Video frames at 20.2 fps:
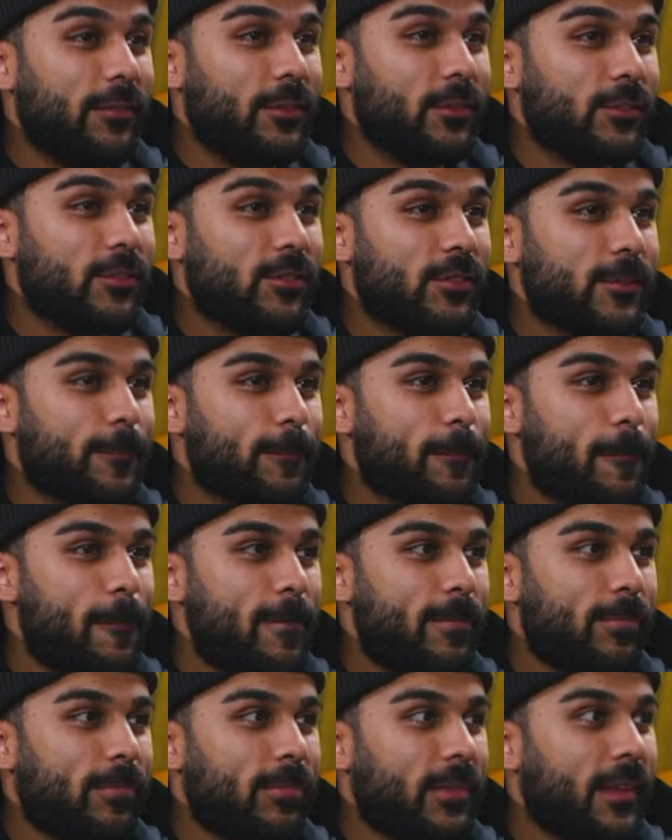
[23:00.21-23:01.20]
views.
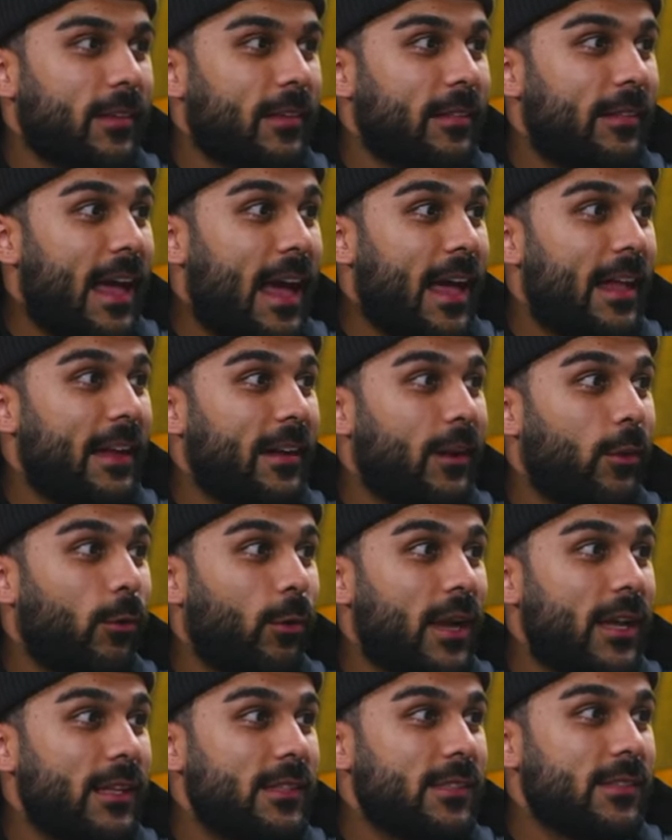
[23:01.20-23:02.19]
That
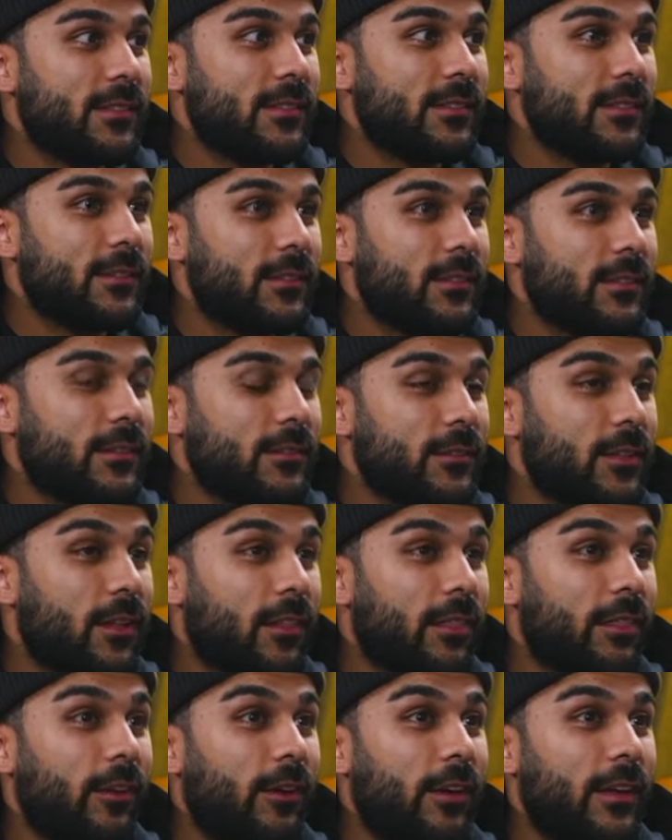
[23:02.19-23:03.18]
equates to
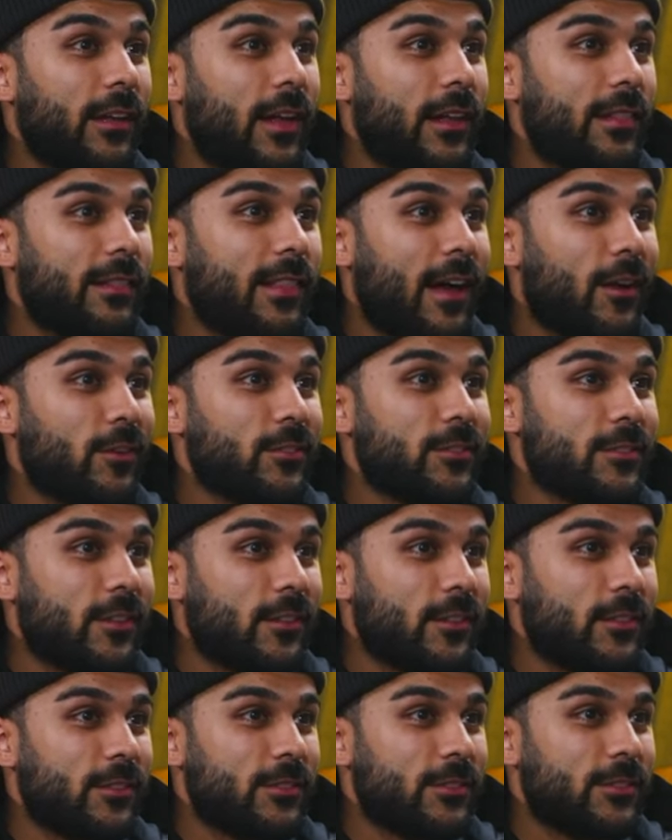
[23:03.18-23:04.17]
thirty-eight thousand
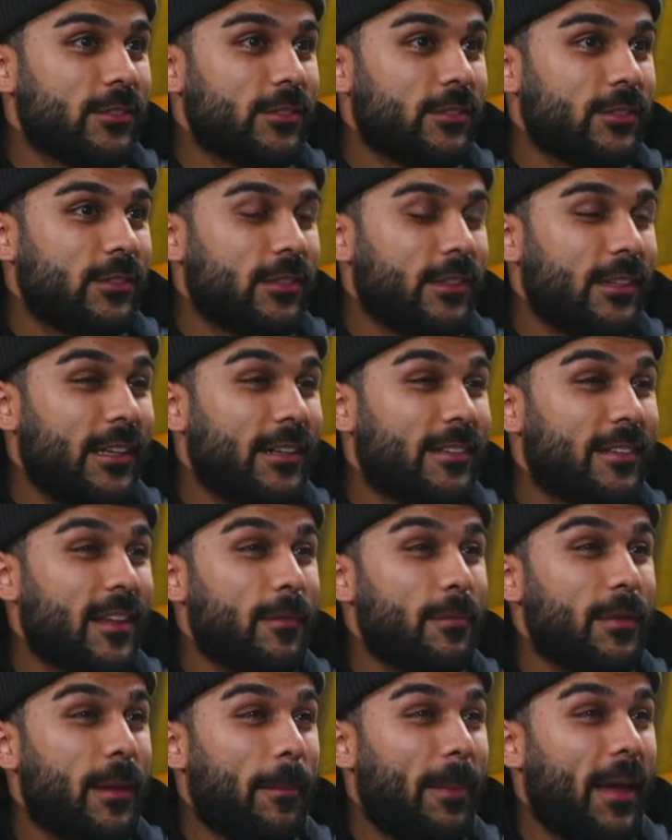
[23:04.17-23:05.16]
dollars. He
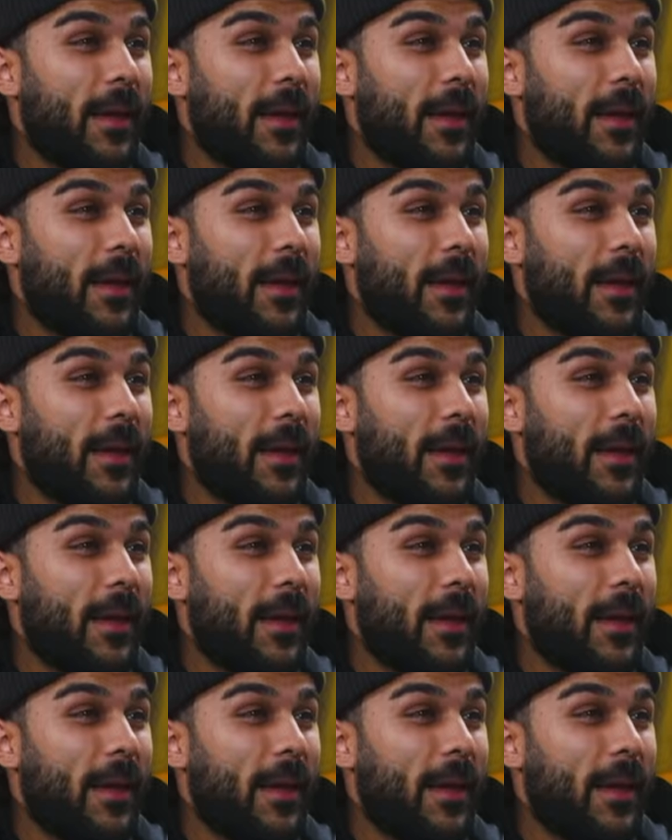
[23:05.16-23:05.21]
sends me a